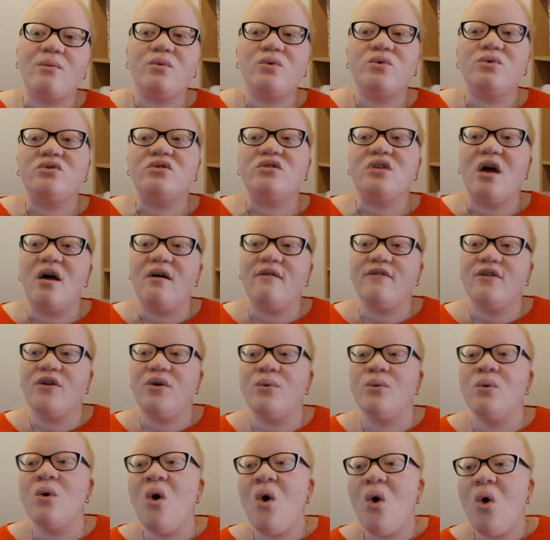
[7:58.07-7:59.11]
will serve you
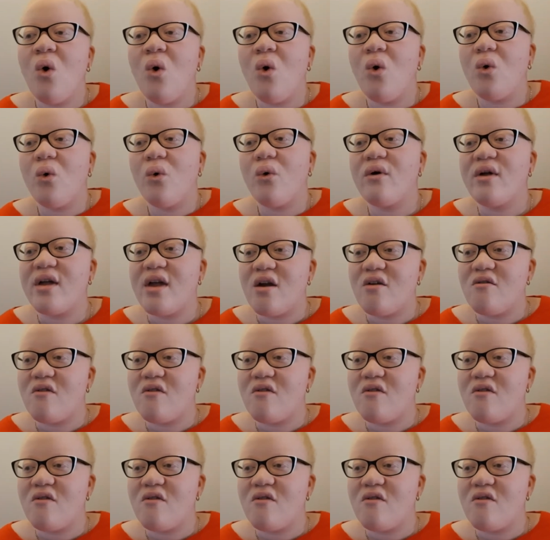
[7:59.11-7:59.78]
all year